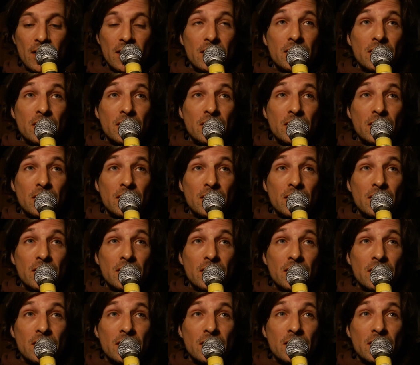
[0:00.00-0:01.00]
So
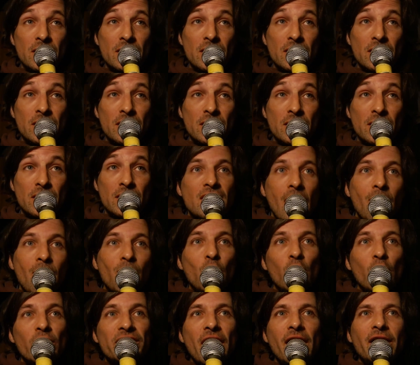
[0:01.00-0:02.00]

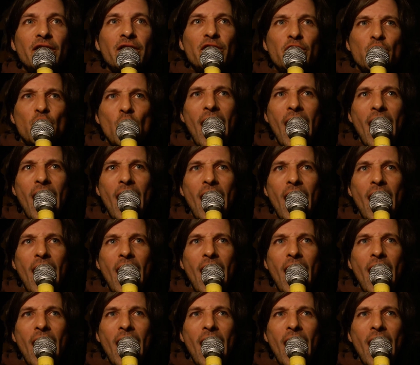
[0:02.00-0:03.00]
some will tell you have to
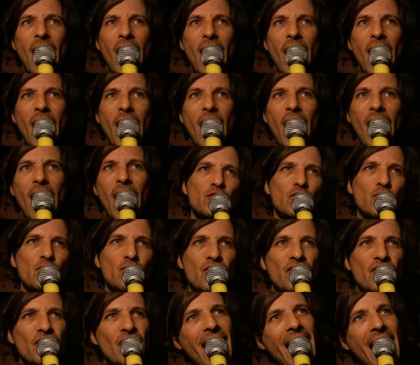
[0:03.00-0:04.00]
do this, and you have to
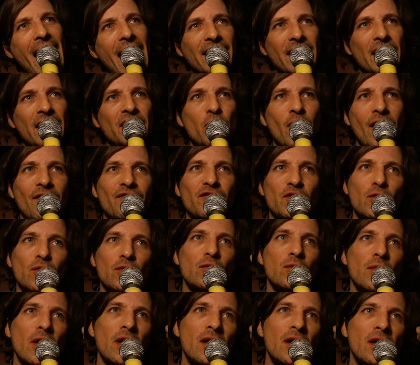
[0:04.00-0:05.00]
do that, and you have
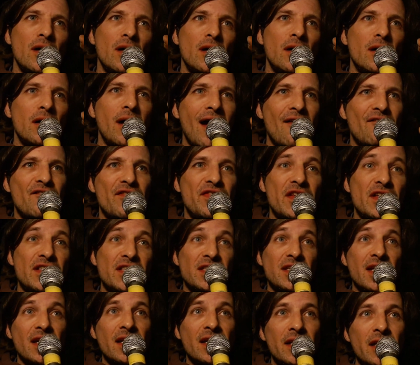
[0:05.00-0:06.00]
to have
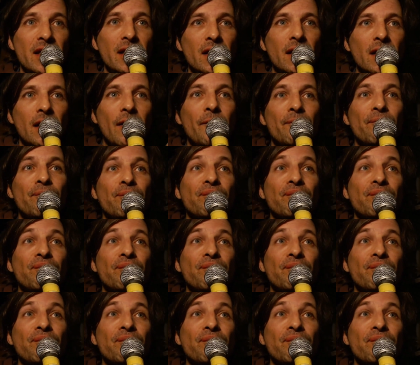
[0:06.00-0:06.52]
this technique.